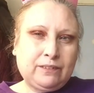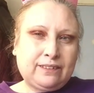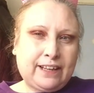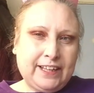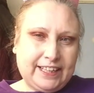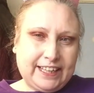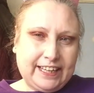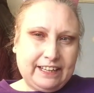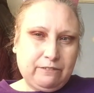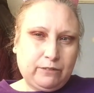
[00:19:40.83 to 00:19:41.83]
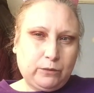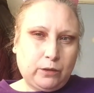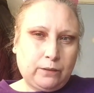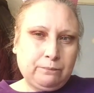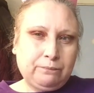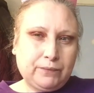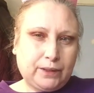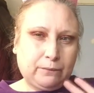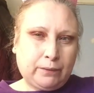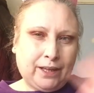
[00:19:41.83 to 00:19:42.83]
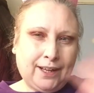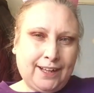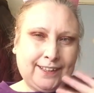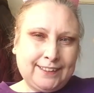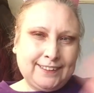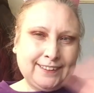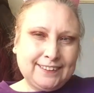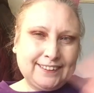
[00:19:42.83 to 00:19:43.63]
Take care, everyone. Goodbye.